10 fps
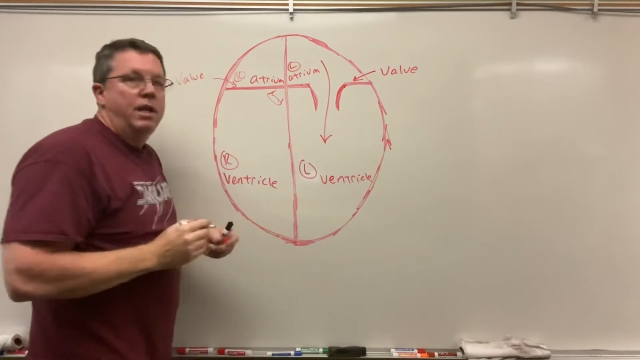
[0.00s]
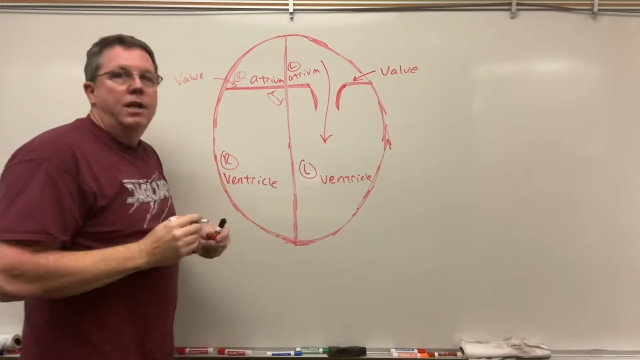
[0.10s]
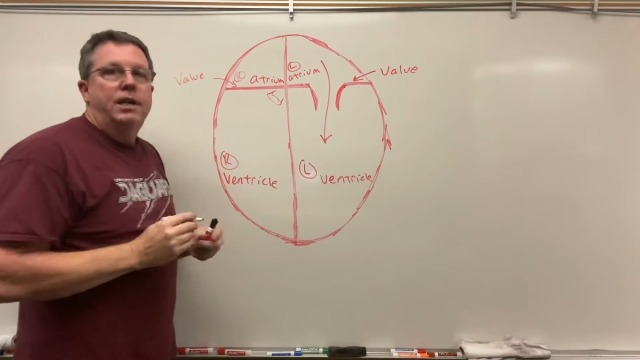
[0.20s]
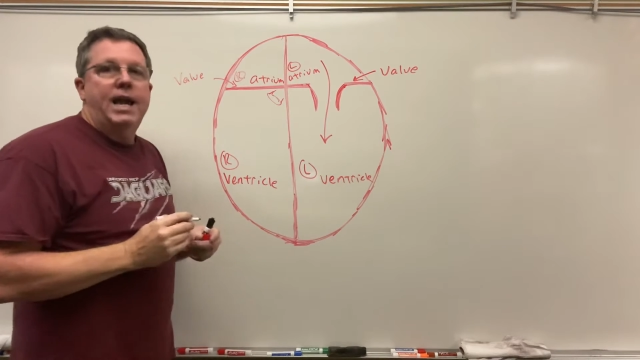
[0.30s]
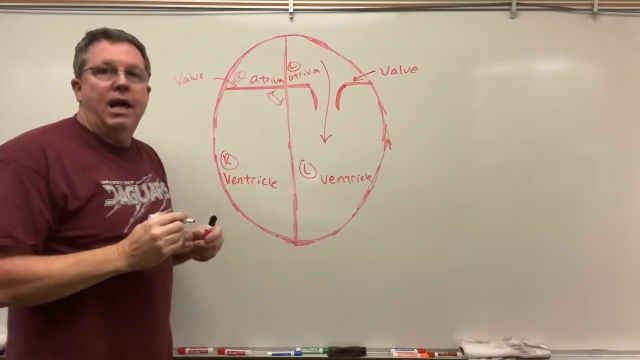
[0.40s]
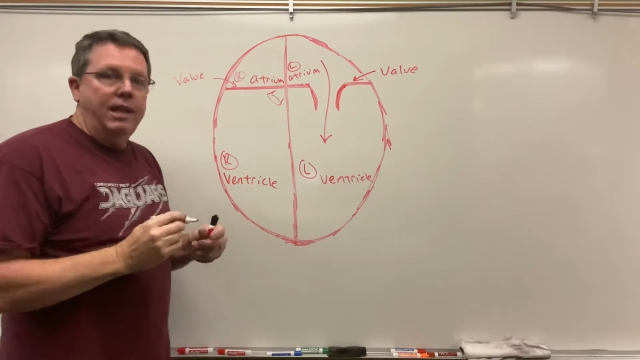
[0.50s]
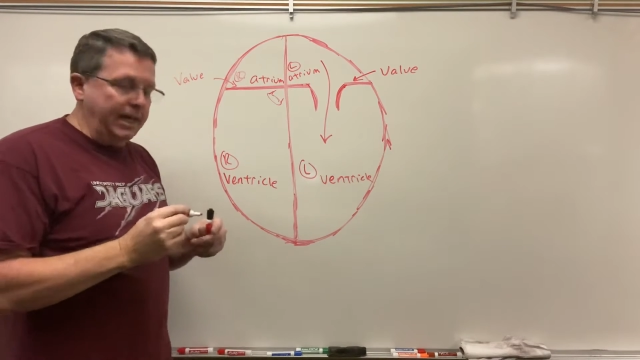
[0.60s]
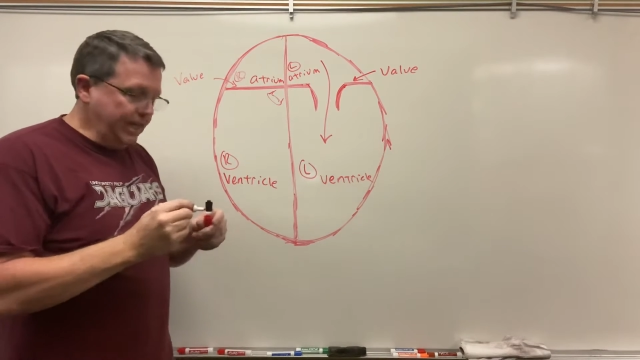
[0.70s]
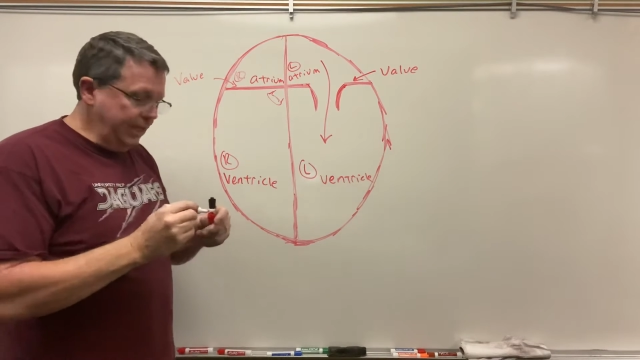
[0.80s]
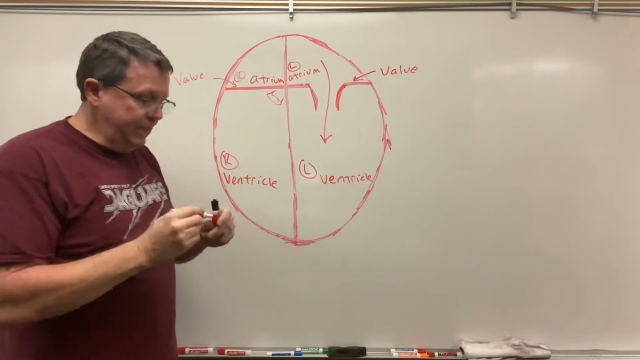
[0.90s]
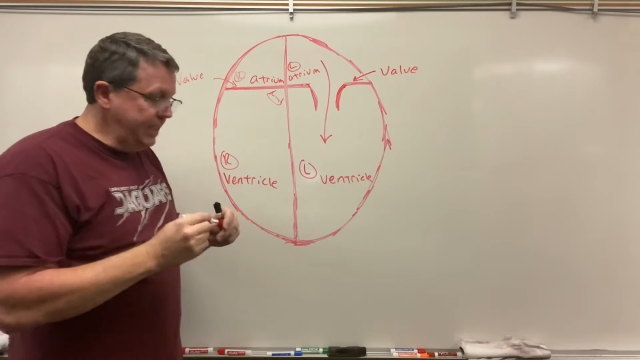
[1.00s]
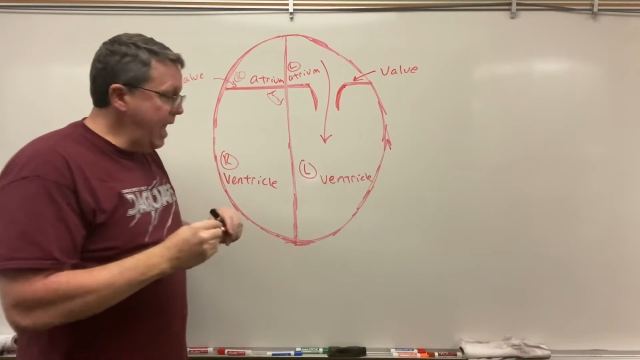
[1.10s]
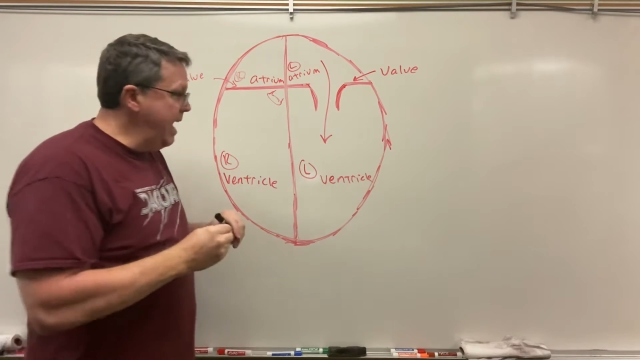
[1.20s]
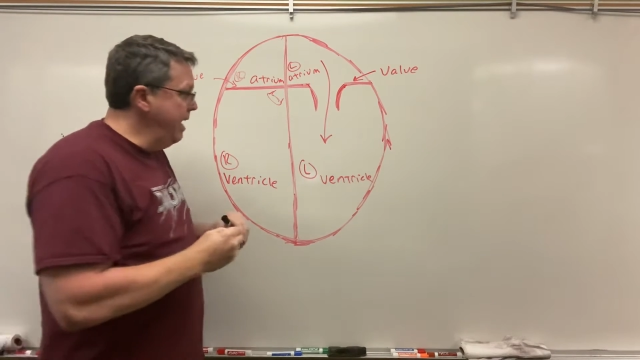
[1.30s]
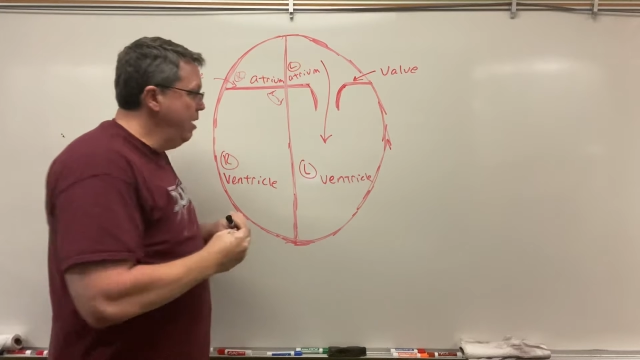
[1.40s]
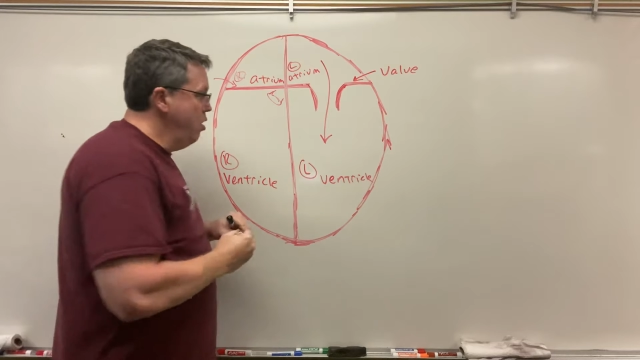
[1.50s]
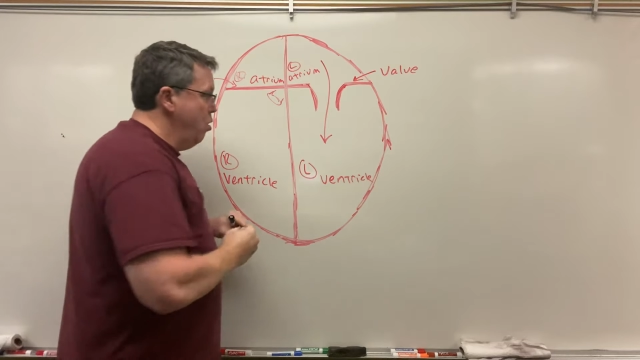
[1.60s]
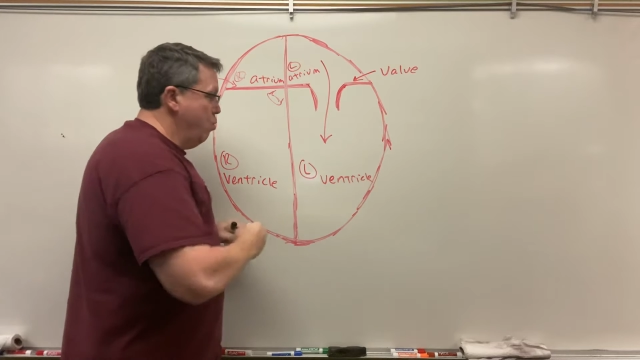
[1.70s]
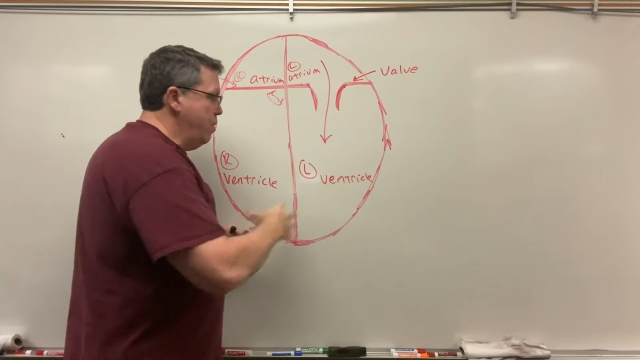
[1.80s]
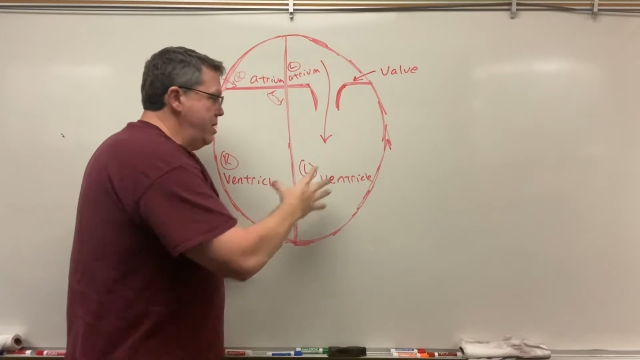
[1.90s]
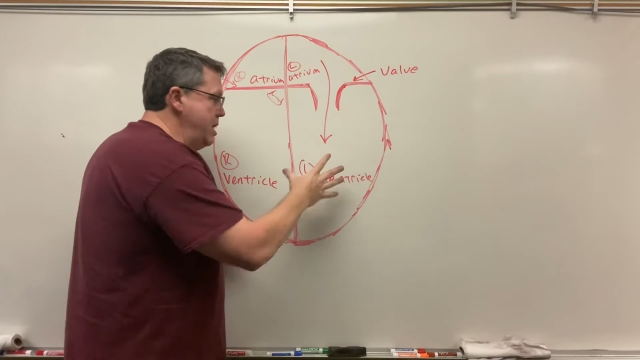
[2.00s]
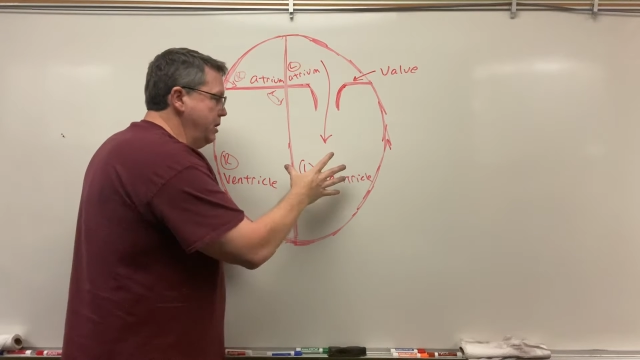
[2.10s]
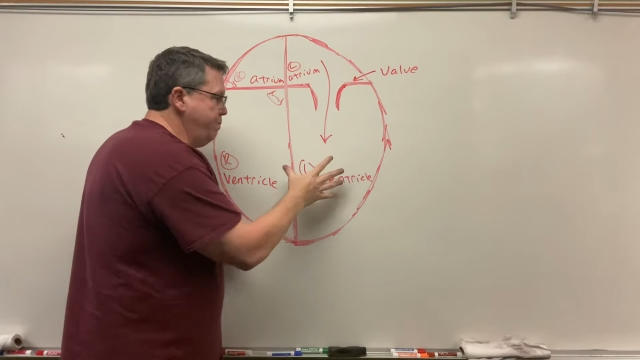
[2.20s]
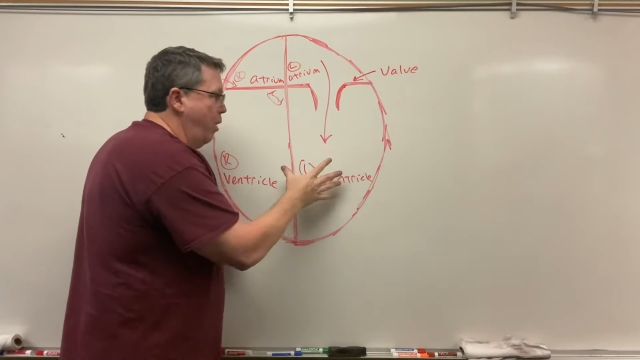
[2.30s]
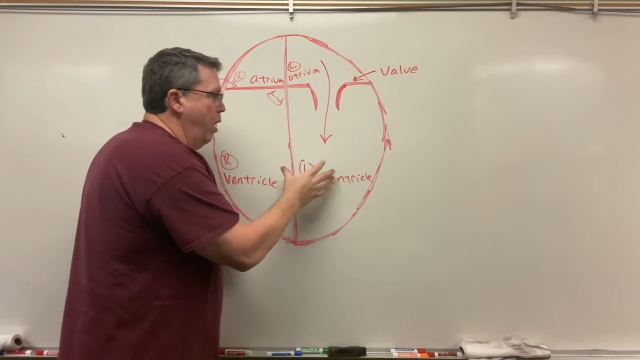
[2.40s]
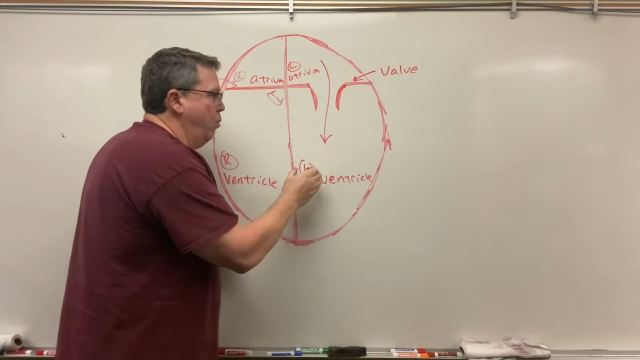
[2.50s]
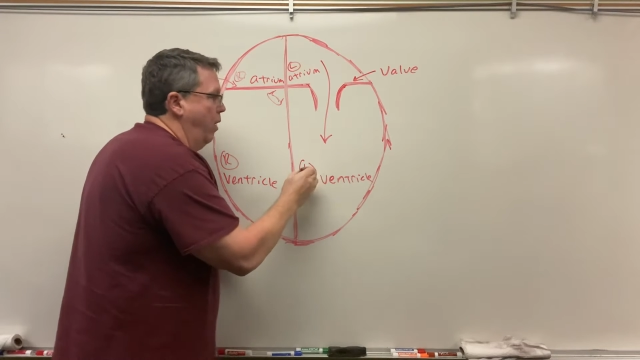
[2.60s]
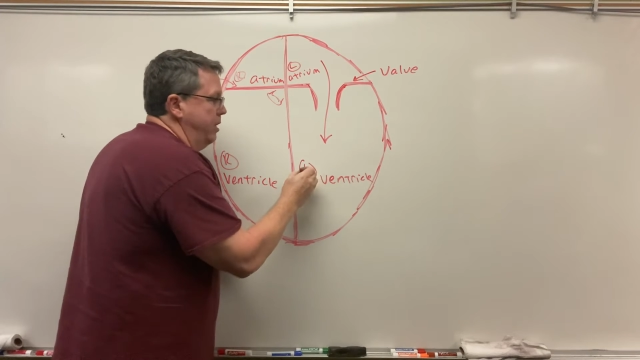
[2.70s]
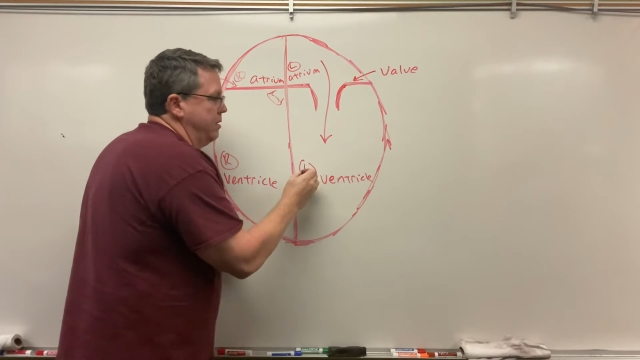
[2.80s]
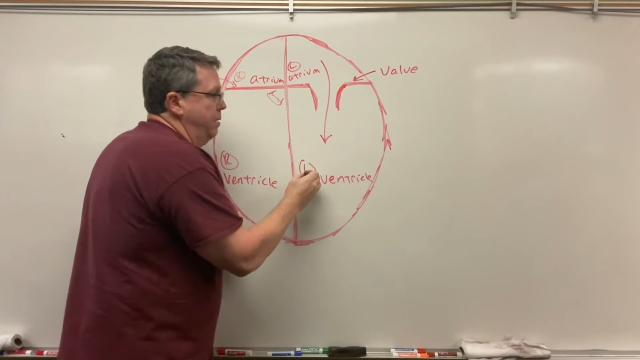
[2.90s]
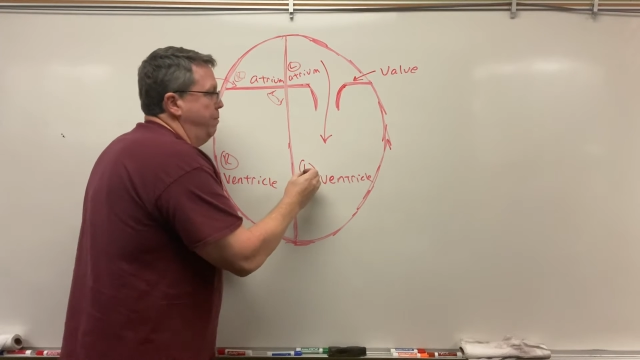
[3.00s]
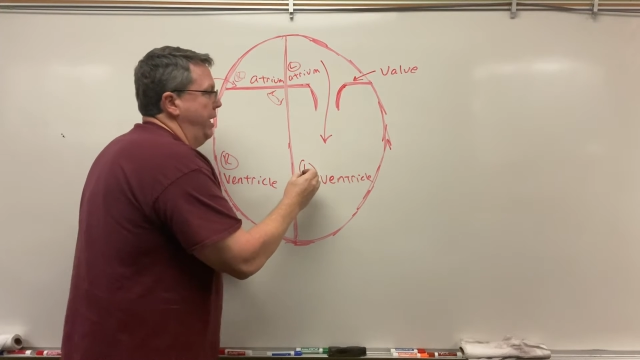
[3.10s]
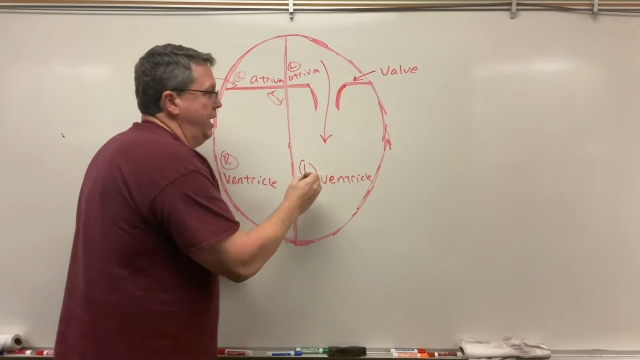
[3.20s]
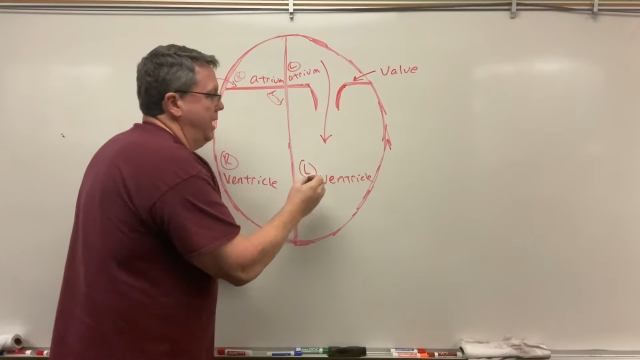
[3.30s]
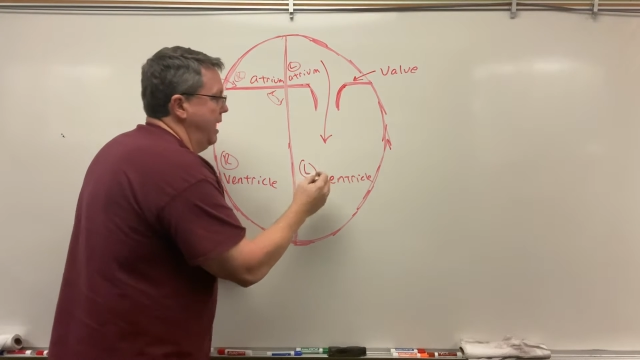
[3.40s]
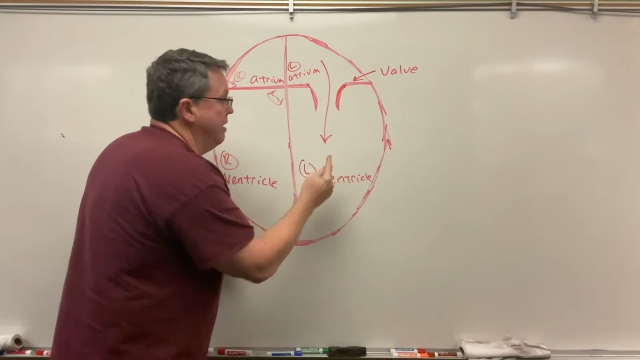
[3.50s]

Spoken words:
Now, like I said, when this part wants to beat, it